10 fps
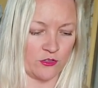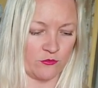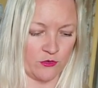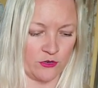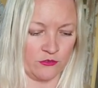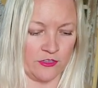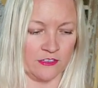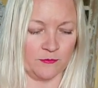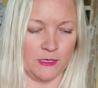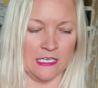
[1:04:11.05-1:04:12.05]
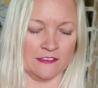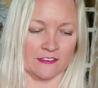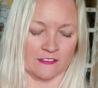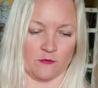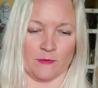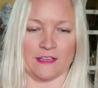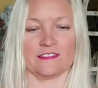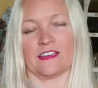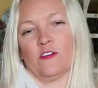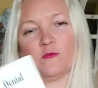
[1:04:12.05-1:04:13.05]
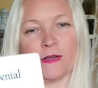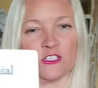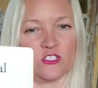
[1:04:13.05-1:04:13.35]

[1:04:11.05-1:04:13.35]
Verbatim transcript: through these pieces of myself, my